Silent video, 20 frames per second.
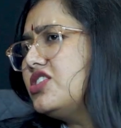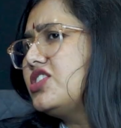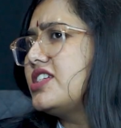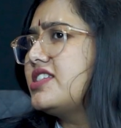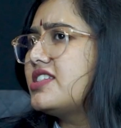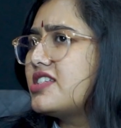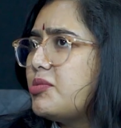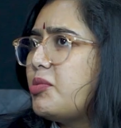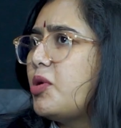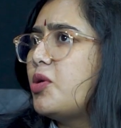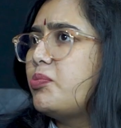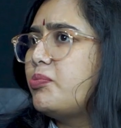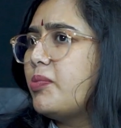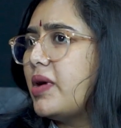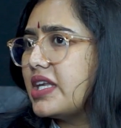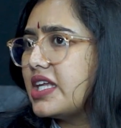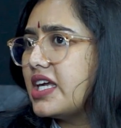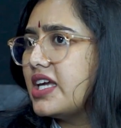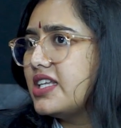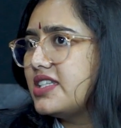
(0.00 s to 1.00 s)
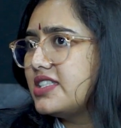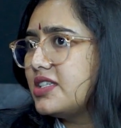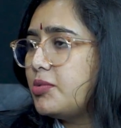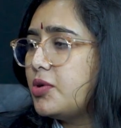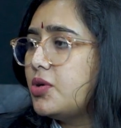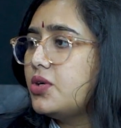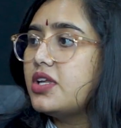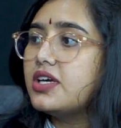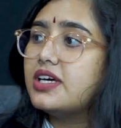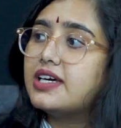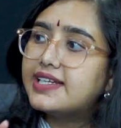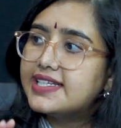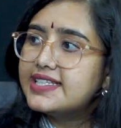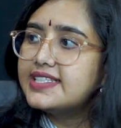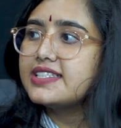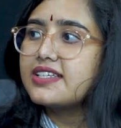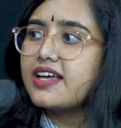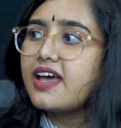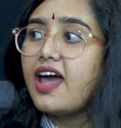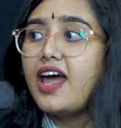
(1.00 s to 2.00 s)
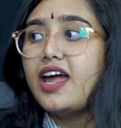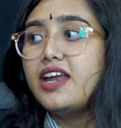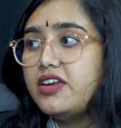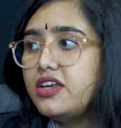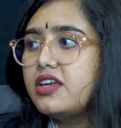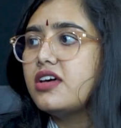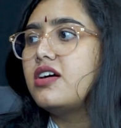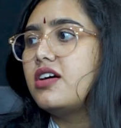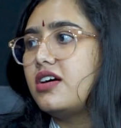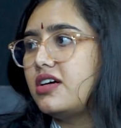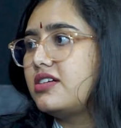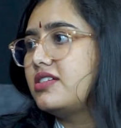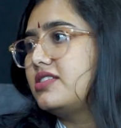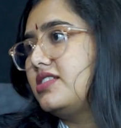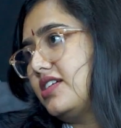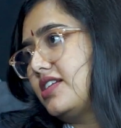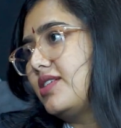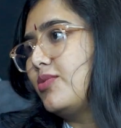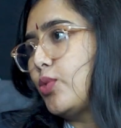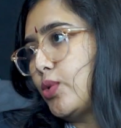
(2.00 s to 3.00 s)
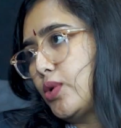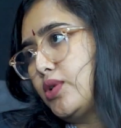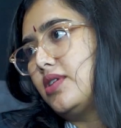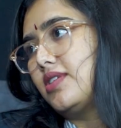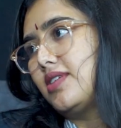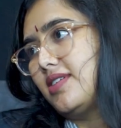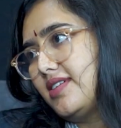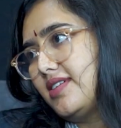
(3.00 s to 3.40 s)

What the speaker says: just about money. It's about risk and the reward.